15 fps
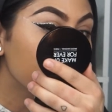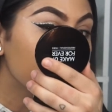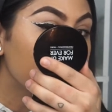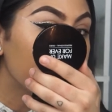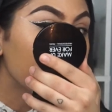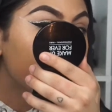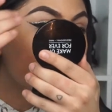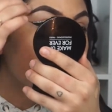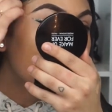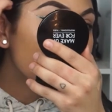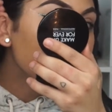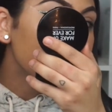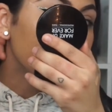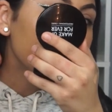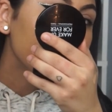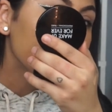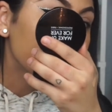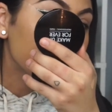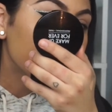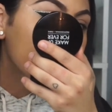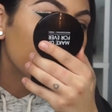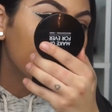makeup can't be
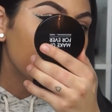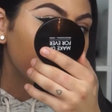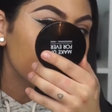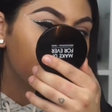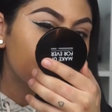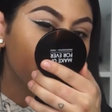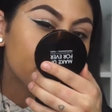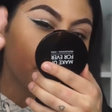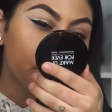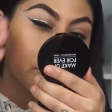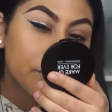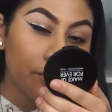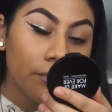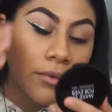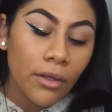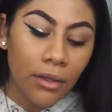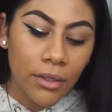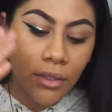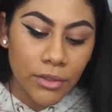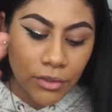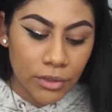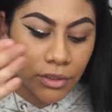fixed with.
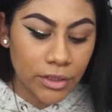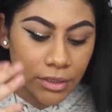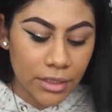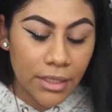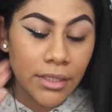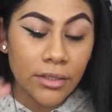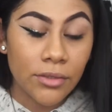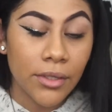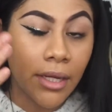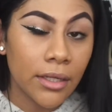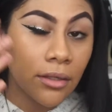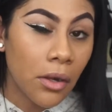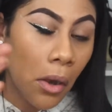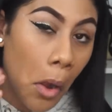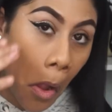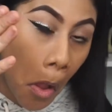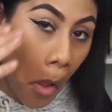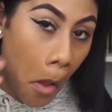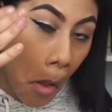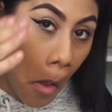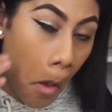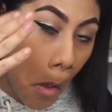So just let it dry,
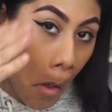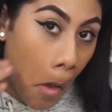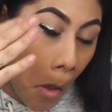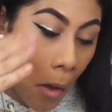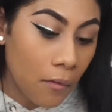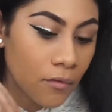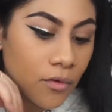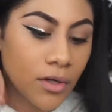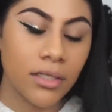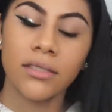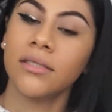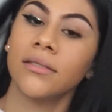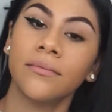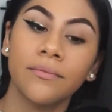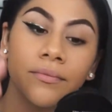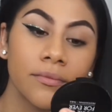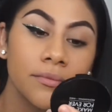of course.